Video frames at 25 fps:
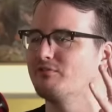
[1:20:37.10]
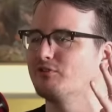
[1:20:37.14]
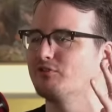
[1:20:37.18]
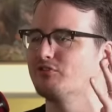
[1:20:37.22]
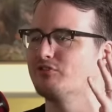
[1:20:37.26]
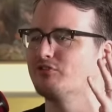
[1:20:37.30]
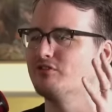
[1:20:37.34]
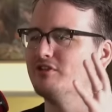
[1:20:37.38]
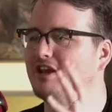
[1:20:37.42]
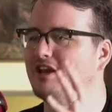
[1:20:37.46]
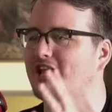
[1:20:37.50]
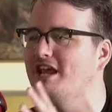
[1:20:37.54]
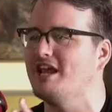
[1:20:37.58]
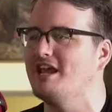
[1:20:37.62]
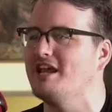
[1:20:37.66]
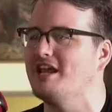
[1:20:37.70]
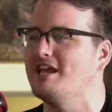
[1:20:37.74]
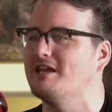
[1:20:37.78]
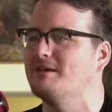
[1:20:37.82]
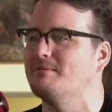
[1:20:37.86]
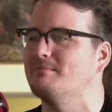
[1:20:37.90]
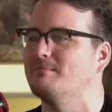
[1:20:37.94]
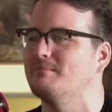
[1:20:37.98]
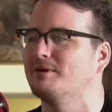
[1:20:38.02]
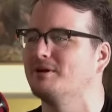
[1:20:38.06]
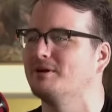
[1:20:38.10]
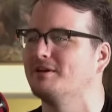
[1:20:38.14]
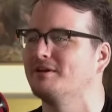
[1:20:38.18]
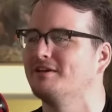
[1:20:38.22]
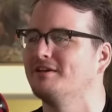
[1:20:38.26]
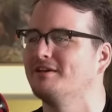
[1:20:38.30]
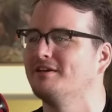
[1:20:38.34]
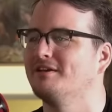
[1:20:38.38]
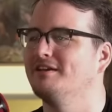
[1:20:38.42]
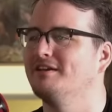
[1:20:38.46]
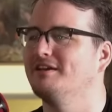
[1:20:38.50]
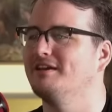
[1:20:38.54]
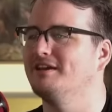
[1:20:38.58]
name oh
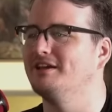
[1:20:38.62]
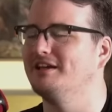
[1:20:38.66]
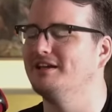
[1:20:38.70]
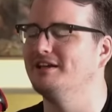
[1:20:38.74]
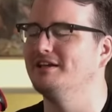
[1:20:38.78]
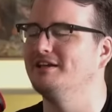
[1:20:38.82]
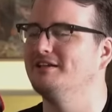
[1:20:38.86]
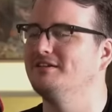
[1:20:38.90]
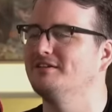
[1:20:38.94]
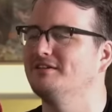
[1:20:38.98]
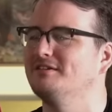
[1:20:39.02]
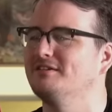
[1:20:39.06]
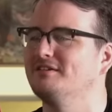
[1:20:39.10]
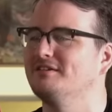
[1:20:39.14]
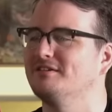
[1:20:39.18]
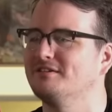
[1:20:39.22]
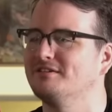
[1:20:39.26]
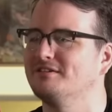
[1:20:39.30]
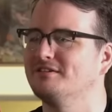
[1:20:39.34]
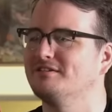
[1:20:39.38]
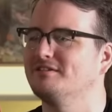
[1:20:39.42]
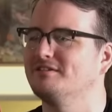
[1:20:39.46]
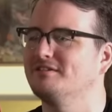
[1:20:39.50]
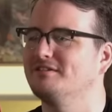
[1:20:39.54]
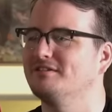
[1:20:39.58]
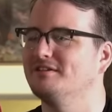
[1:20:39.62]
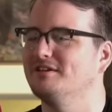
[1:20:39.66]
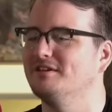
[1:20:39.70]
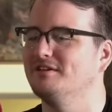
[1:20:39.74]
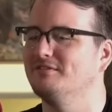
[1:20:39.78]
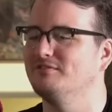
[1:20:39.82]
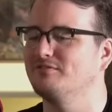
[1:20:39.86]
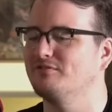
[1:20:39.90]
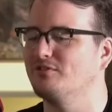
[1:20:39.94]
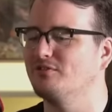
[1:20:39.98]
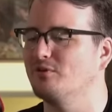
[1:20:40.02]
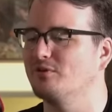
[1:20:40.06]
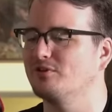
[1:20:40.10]
yeah in in
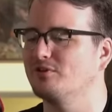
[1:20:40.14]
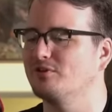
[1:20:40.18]
Forrest